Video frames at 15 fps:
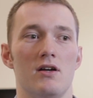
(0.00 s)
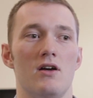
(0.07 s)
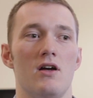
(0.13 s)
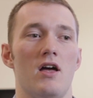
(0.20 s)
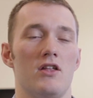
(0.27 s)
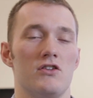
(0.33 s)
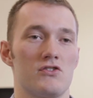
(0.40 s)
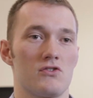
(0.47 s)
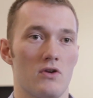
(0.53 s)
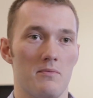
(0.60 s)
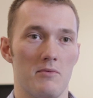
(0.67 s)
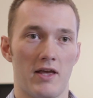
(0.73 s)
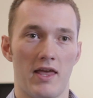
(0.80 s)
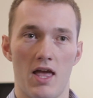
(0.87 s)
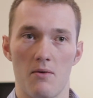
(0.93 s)
and stream
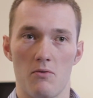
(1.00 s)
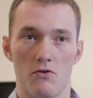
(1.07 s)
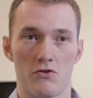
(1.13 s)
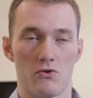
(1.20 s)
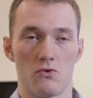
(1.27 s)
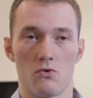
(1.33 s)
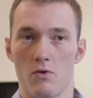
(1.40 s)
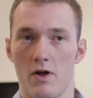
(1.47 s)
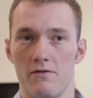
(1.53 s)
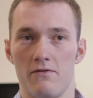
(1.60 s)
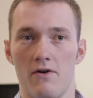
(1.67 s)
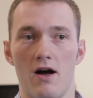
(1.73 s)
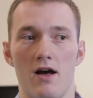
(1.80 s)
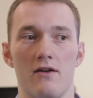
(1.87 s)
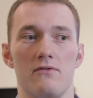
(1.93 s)
the camera through the Red
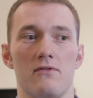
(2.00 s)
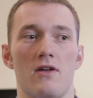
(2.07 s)
5,